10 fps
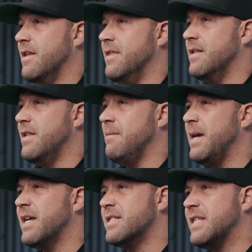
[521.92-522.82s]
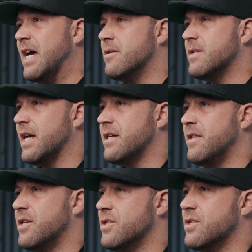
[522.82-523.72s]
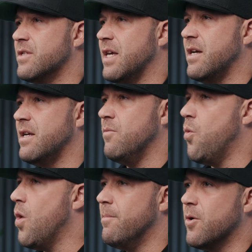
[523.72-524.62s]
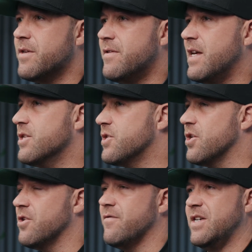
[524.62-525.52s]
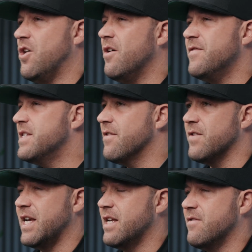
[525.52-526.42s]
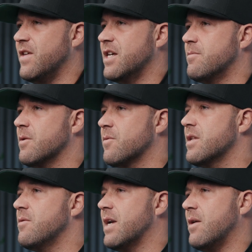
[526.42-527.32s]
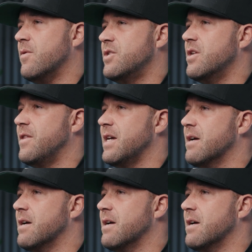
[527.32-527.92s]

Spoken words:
And then they make it sound like they want more than they deserve and all these different negative things. But really what I want you to think